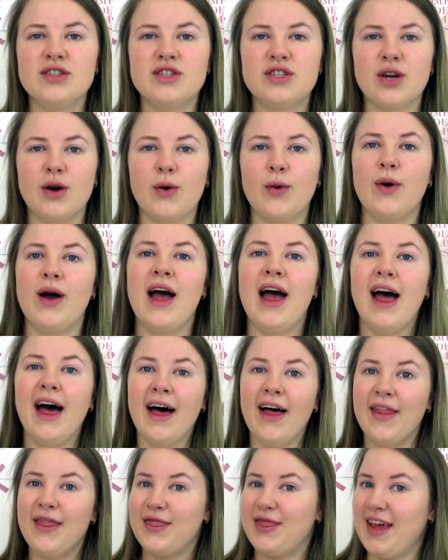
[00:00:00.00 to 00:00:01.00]
So
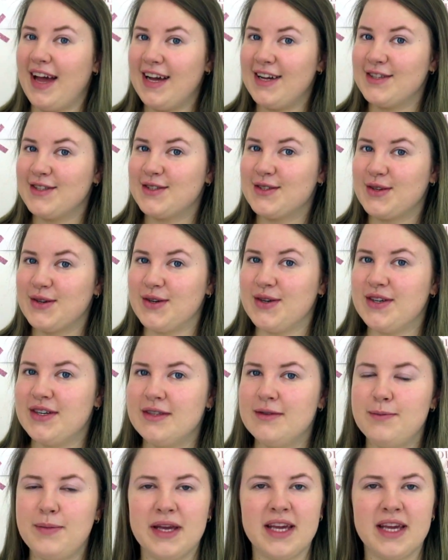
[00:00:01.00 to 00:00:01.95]
that's good,